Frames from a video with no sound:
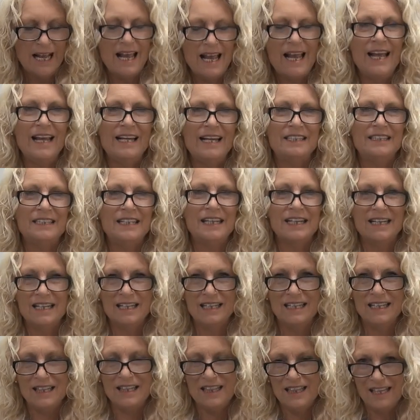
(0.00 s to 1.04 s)
And
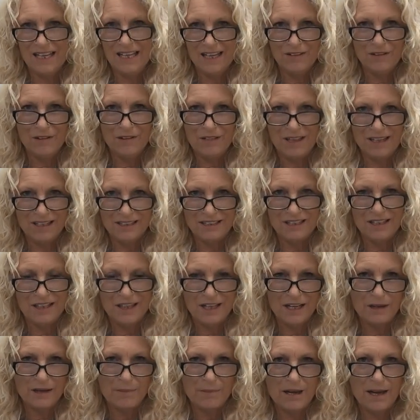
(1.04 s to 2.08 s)
the other thing to
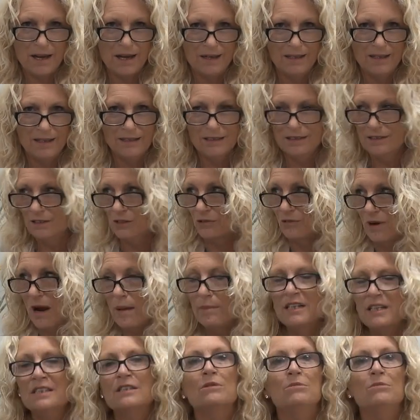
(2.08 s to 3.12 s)
think about is
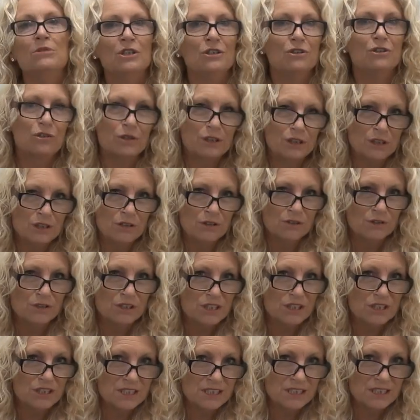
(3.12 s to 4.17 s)
grabbing some nutritional
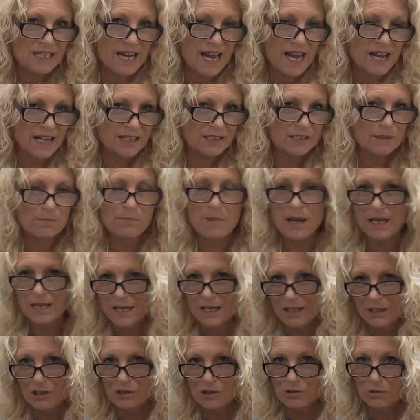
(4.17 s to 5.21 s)
snacks,
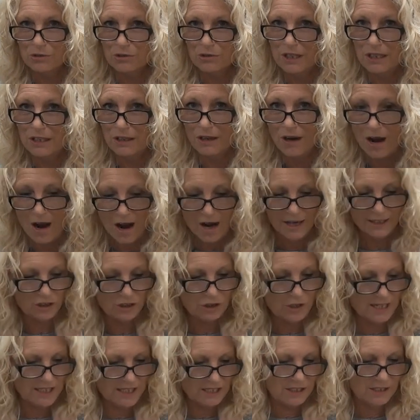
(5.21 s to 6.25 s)
making sure that you're
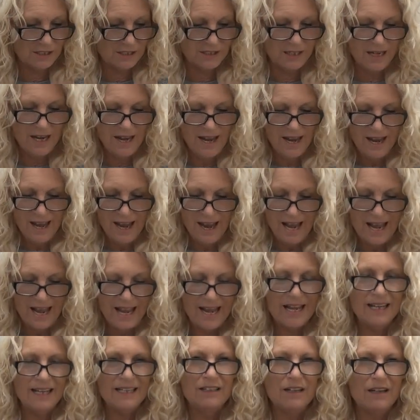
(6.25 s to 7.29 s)
hydrated,
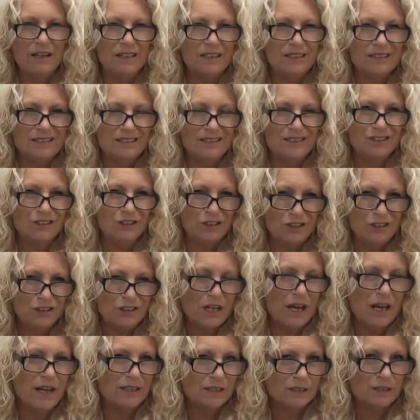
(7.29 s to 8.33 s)
and do
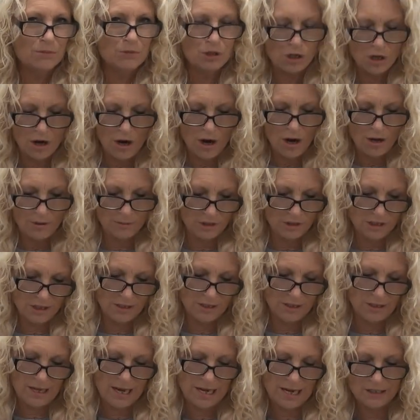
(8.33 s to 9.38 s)
take some time
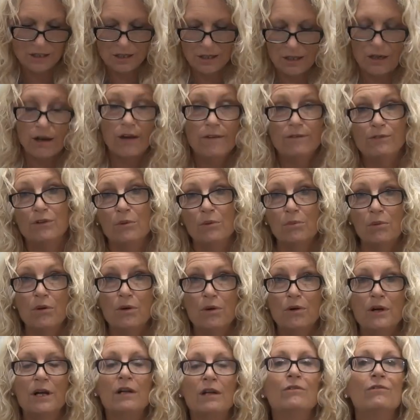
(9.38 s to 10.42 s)
to actually go for a
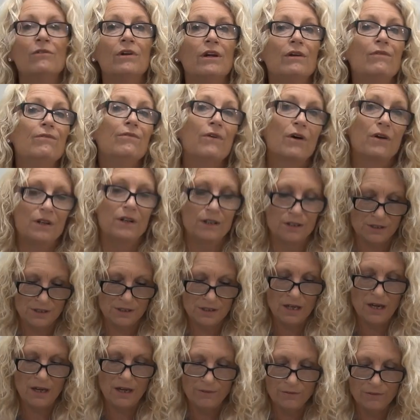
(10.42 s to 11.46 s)
walk and
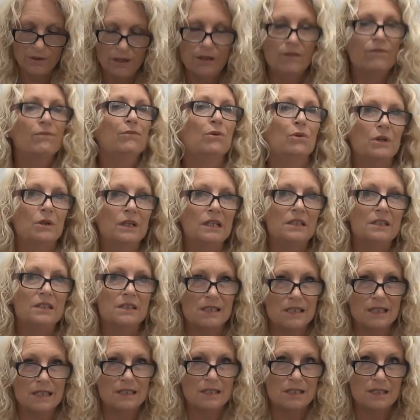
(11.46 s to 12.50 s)
refocus every 40 to
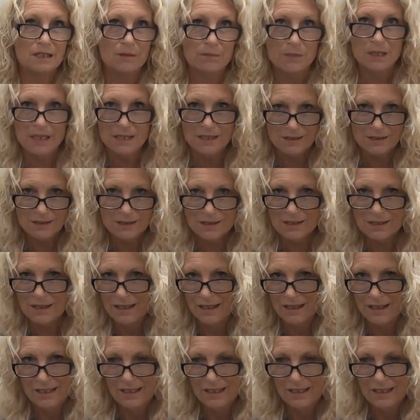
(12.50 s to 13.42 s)
60 minutes.